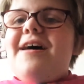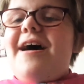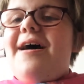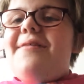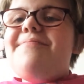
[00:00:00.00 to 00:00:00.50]

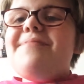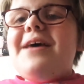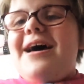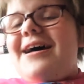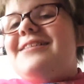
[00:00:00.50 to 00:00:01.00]

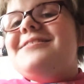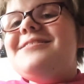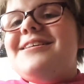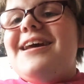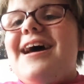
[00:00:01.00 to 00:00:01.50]

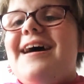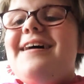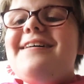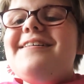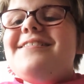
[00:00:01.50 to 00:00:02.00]
And yeah,
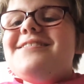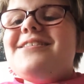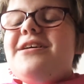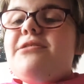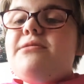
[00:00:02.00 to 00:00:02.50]

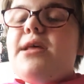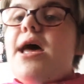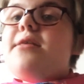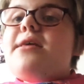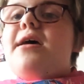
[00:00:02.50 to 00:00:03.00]
so
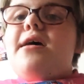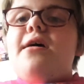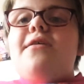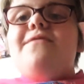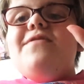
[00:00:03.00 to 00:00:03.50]
they're
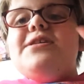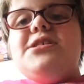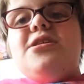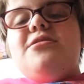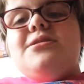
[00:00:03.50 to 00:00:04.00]
the
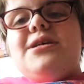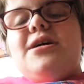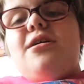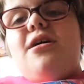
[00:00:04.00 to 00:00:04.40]
videos and